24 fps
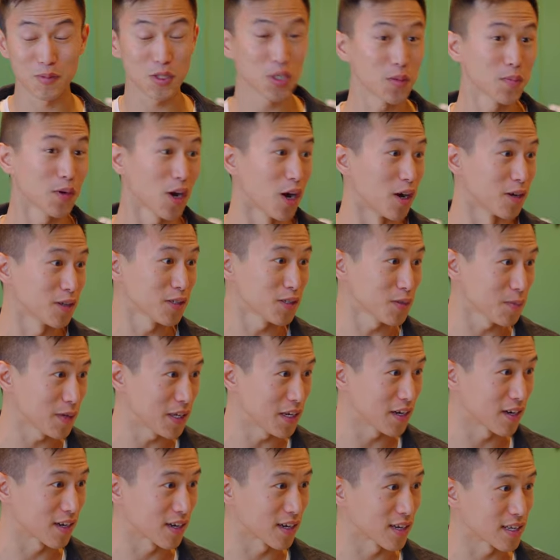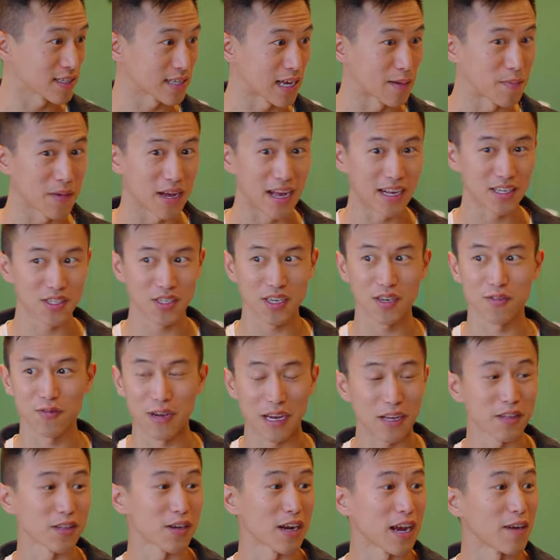Super honored to be here because I'm actually a
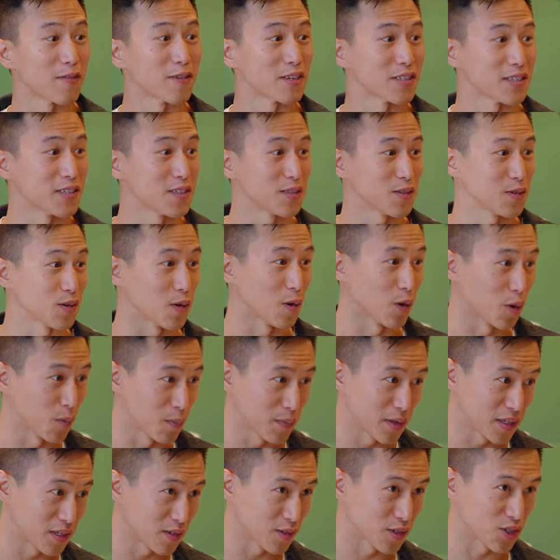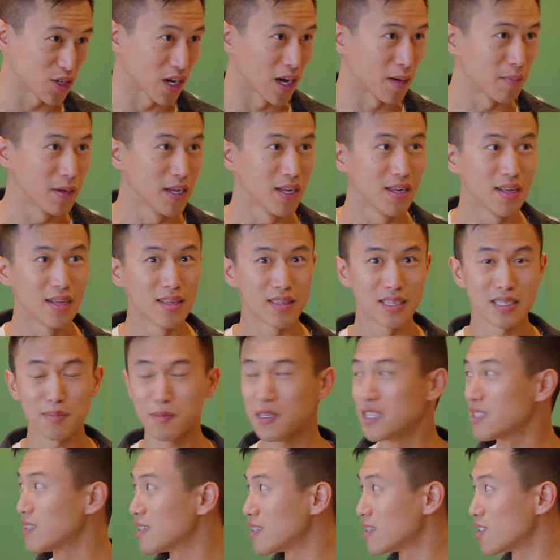regular ever since you opened your shop. This
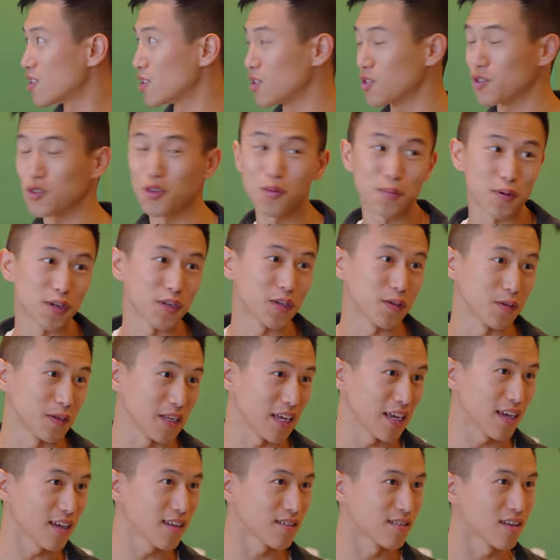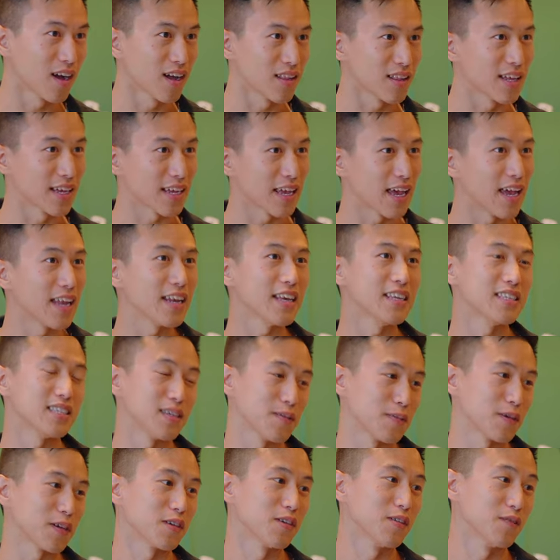place is just super unique, not like any
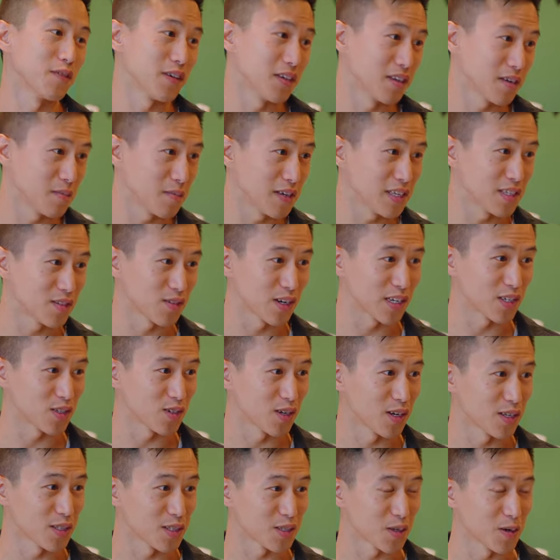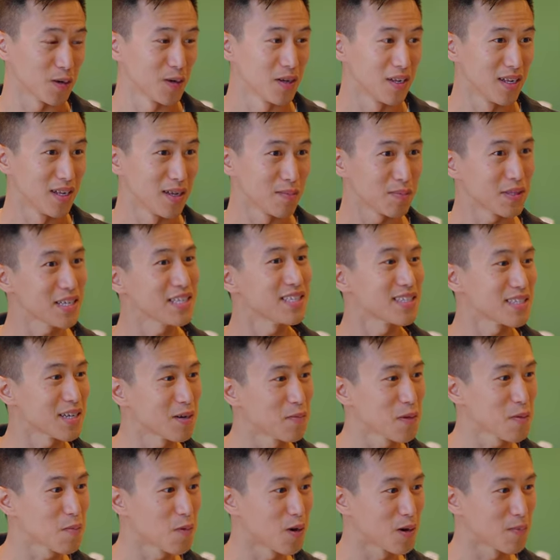typical Vietnamese restaurant. So please tell
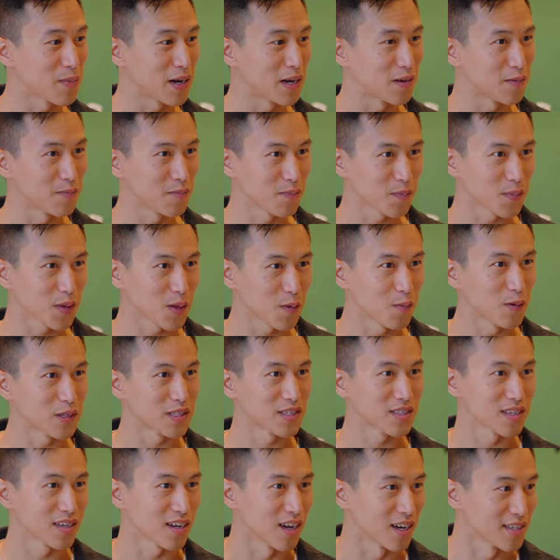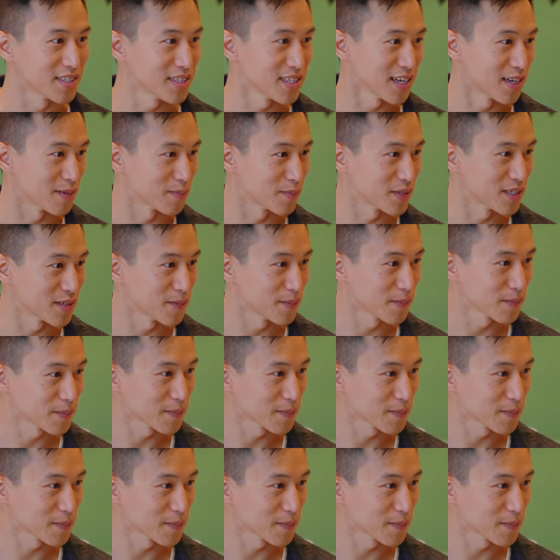me more about what's the concept.